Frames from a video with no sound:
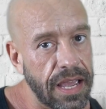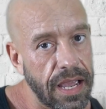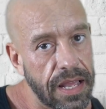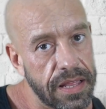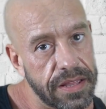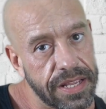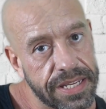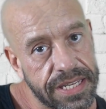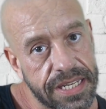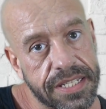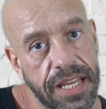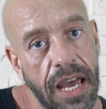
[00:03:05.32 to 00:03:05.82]

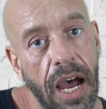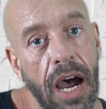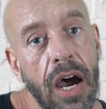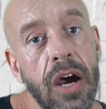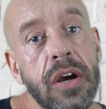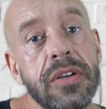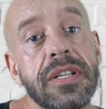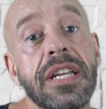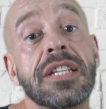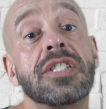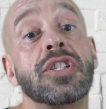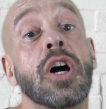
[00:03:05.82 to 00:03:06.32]
This is the
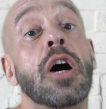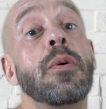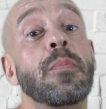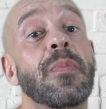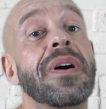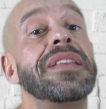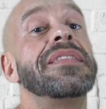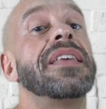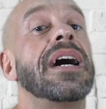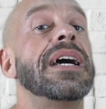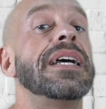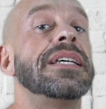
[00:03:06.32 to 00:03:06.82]
only time
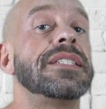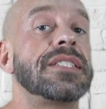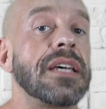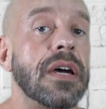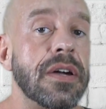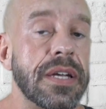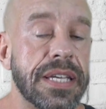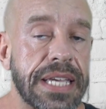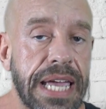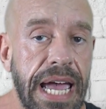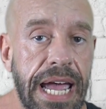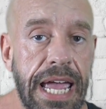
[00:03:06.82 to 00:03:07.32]
when that is
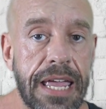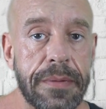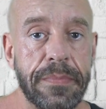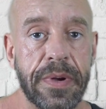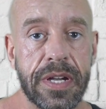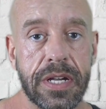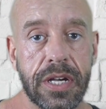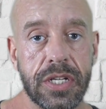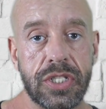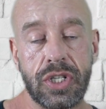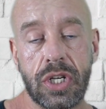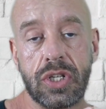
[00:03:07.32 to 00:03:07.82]
okay,
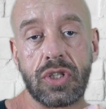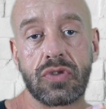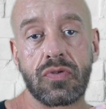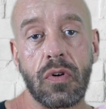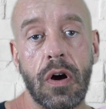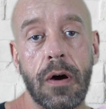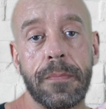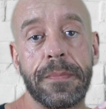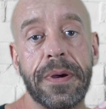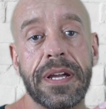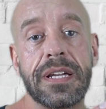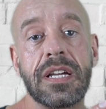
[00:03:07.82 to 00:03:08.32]
because you're
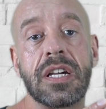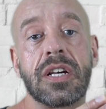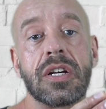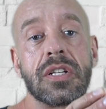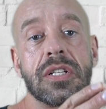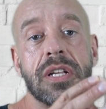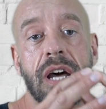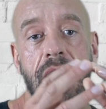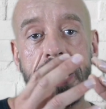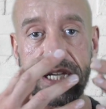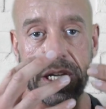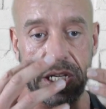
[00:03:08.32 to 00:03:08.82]
dropping
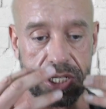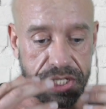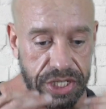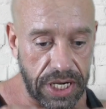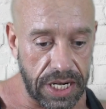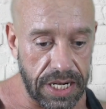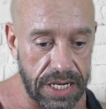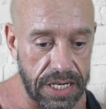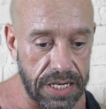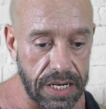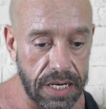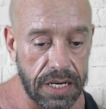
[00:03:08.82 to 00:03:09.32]

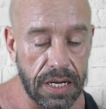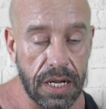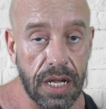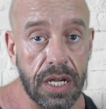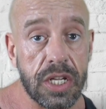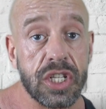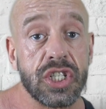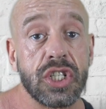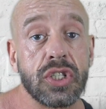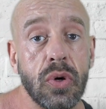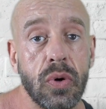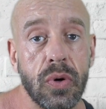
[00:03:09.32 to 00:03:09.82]
glycogen
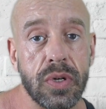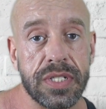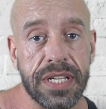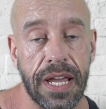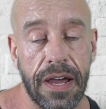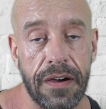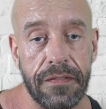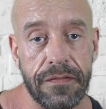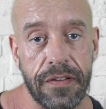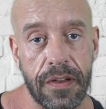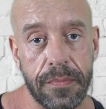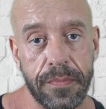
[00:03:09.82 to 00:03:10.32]
stores
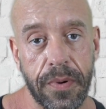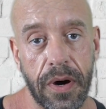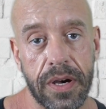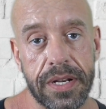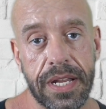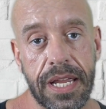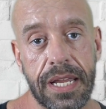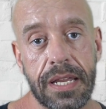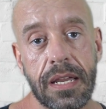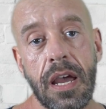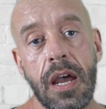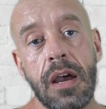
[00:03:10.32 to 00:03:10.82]
out of your
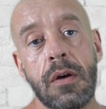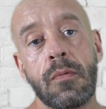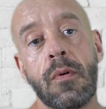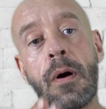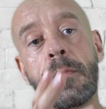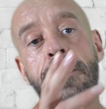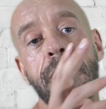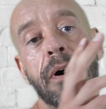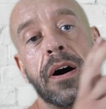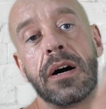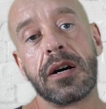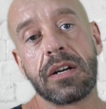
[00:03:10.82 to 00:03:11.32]
body.
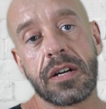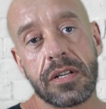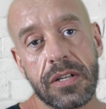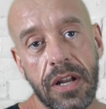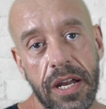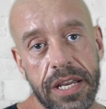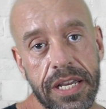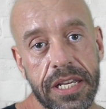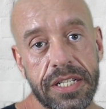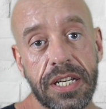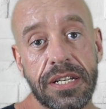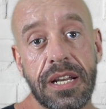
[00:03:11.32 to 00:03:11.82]
1 part
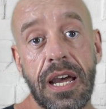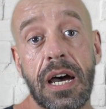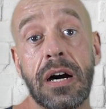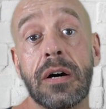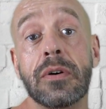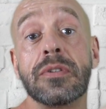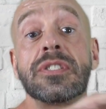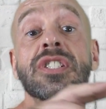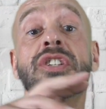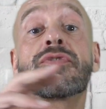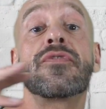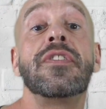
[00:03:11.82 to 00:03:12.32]
glycogen
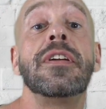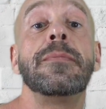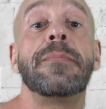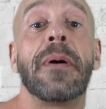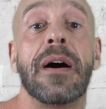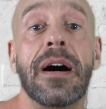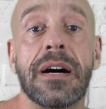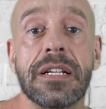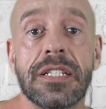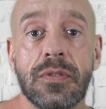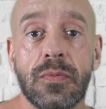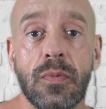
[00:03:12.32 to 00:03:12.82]
holds 3
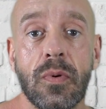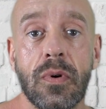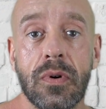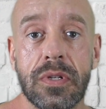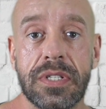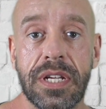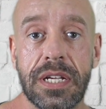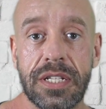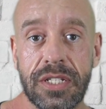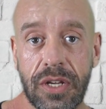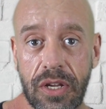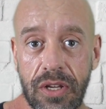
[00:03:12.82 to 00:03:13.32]
parts
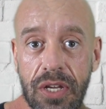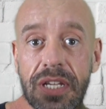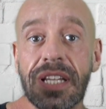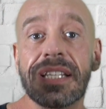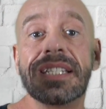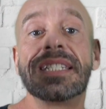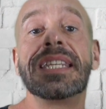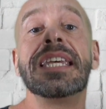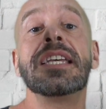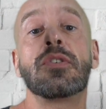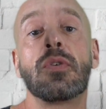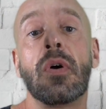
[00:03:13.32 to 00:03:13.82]
water, so you can
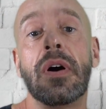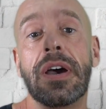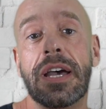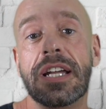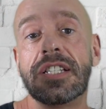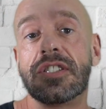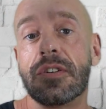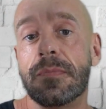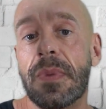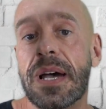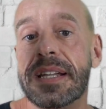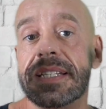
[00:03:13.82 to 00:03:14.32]
see quite a
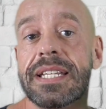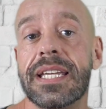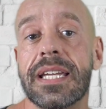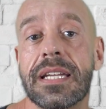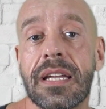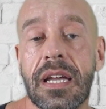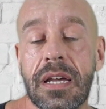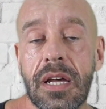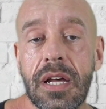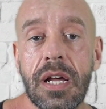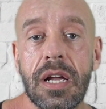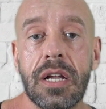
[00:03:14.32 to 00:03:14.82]

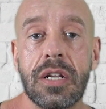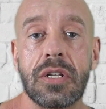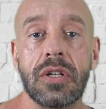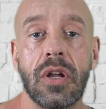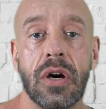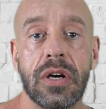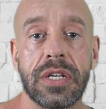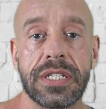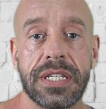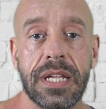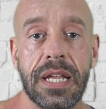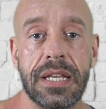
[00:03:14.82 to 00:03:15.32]
dramatic
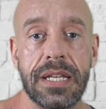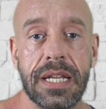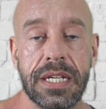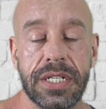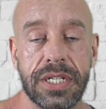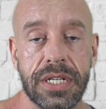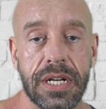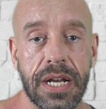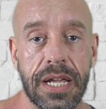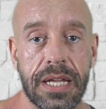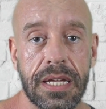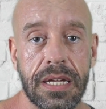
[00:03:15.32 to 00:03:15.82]
loss
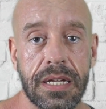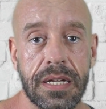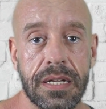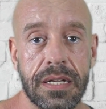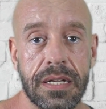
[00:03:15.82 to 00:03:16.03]
initially.